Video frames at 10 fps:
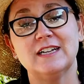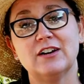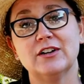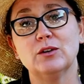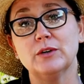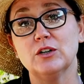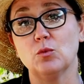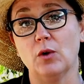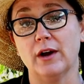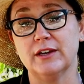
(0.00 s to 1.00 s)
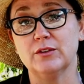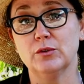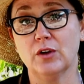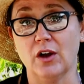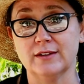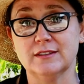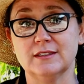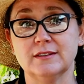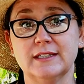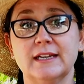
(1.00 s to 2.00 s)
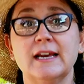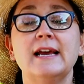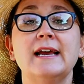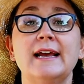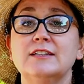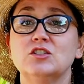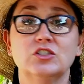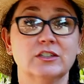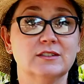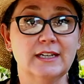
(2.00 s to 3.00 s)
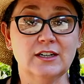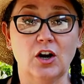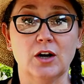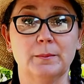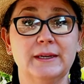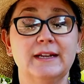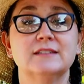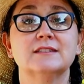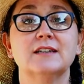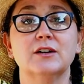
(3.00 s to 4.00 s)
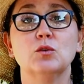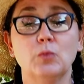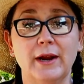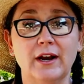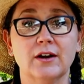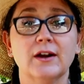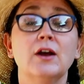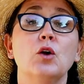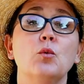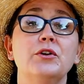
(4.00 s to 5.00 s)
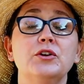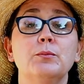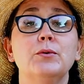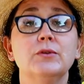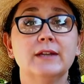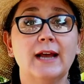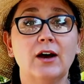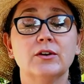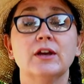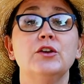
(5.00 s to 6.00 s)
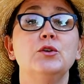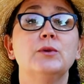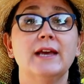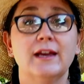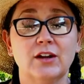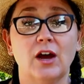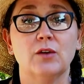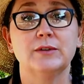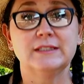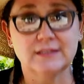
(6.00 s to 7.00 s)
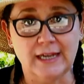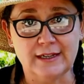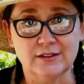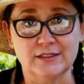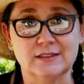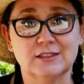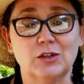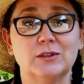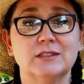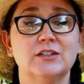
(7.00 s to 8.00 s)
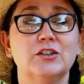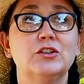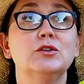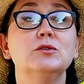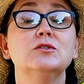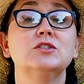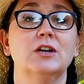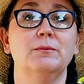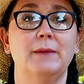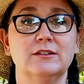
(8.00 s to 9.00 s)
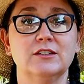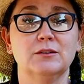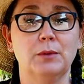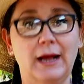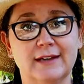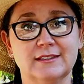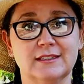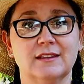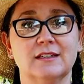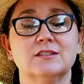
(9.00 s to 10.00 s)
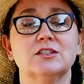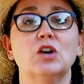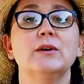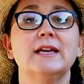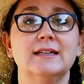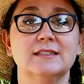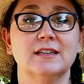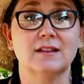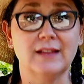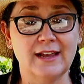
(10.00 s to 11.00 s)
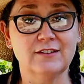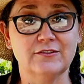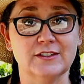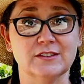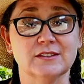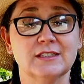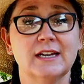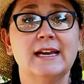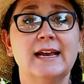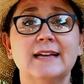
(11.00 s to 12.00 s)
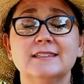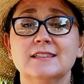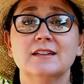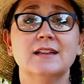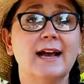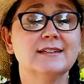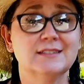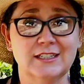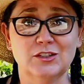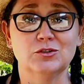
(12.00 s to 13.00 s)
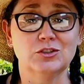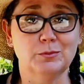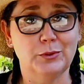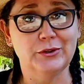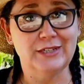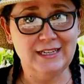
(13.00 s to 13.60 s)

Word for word: an area where you're walking through constantly. It's just like carpet, it's gonna wear. When you pull it out, you cannot recycle it. So it's a huge amount of plastic that is going into the landfills. It's the last thing you should put